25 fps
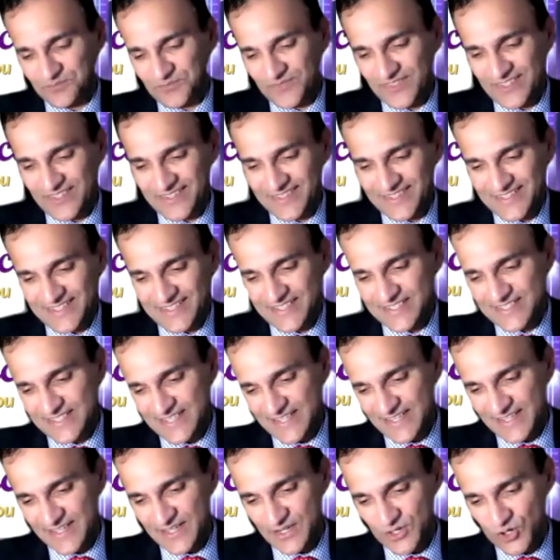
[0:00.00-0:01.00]
This is
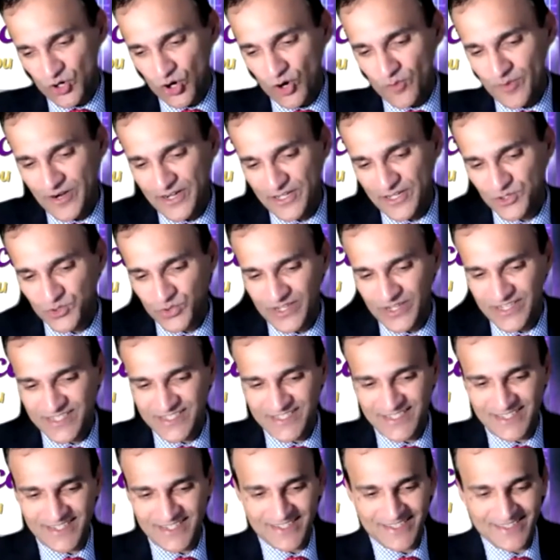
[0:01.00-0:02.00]
a common
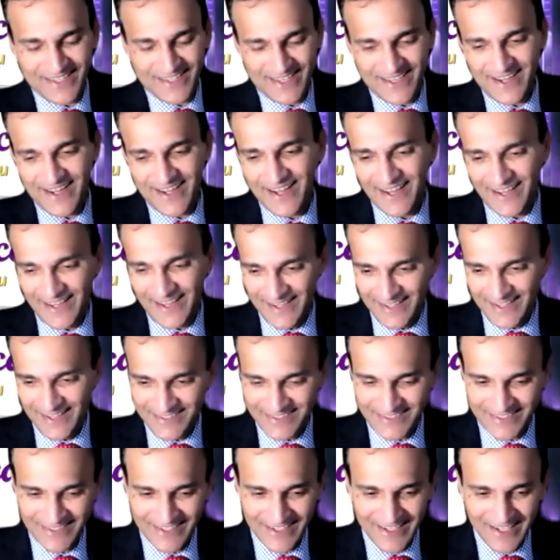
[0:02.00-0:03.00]
question they ask,
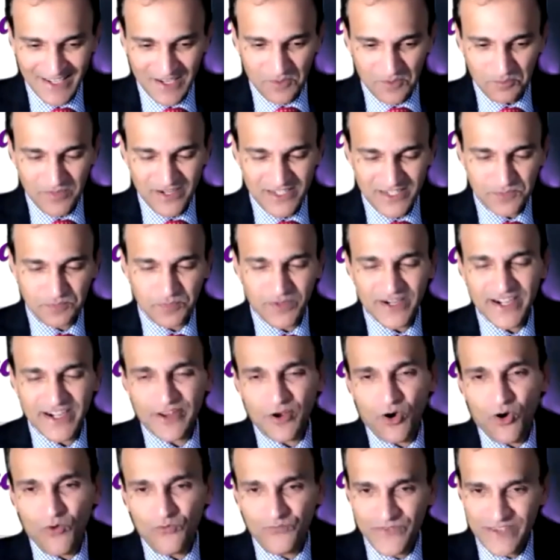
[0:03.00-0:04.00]
but it's pretty
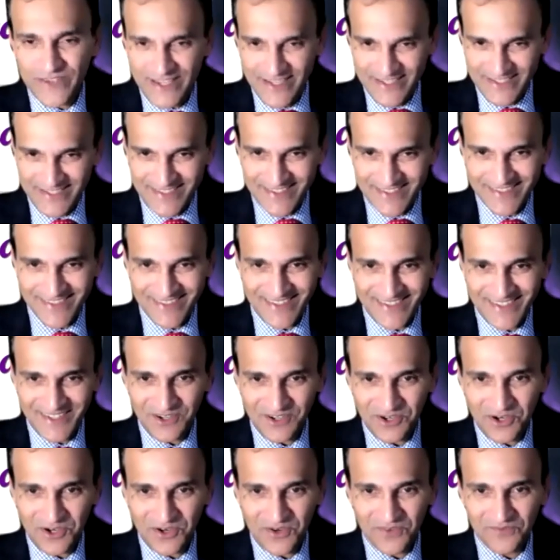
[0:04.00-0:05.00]
obvious. You
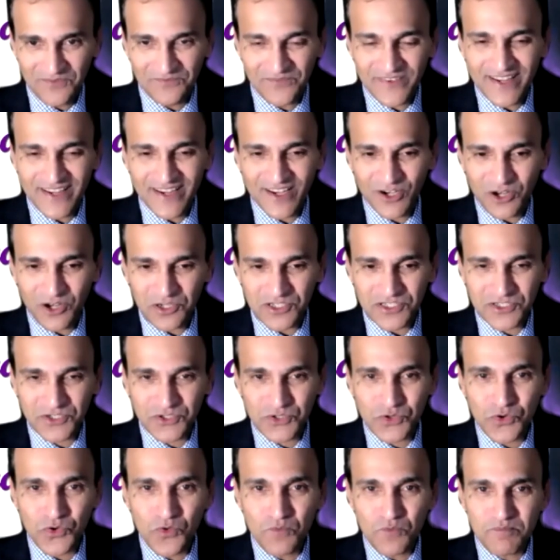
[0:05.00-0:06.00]
know, we lost
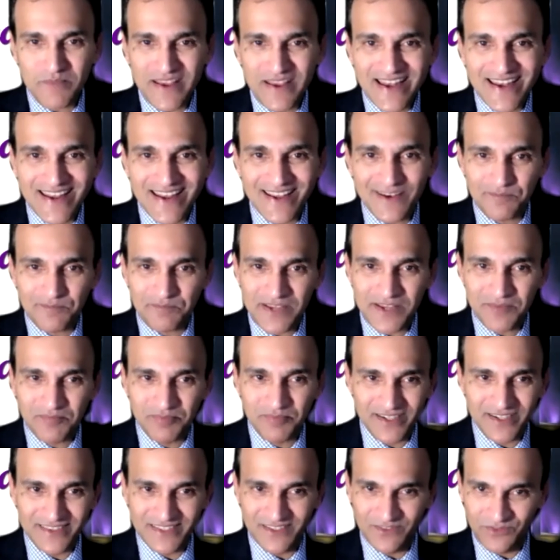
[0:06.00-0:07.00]
2 million people in
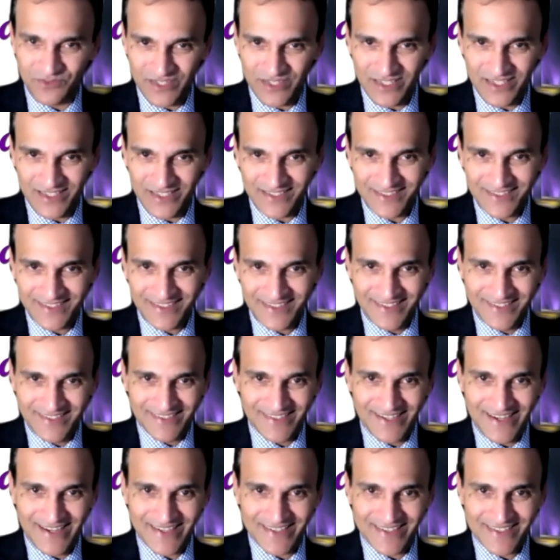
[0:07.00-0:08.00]
the world,
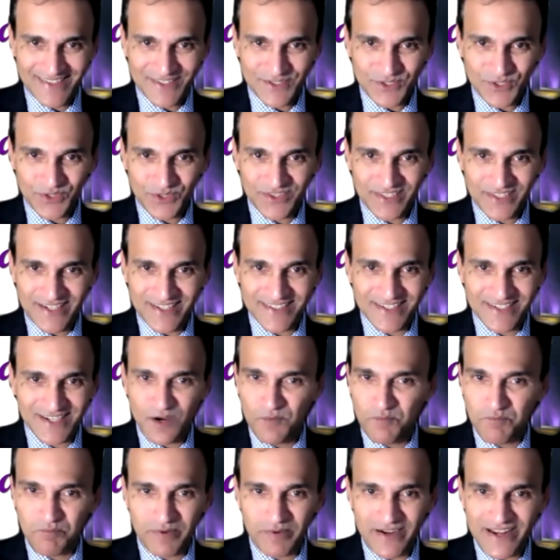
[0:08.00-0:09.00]
right? So that is
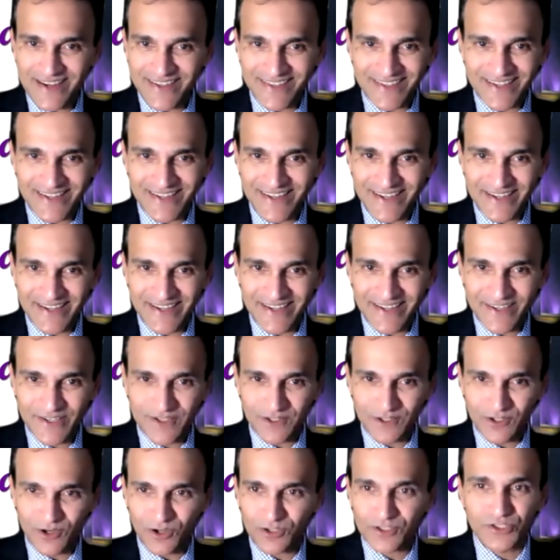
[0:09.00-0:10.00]
completely
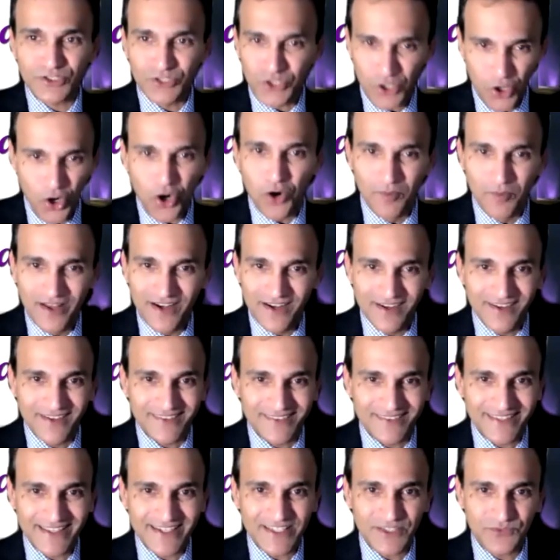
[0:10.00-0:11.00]
not normal.
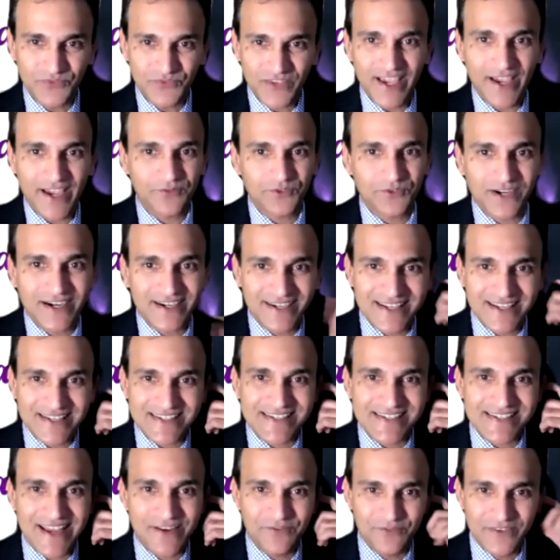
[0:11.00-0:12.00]
That is, we have to
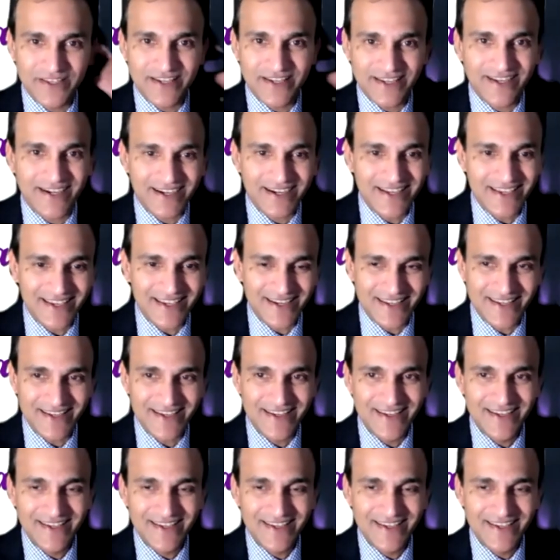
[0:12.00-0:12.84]
understand very clearly.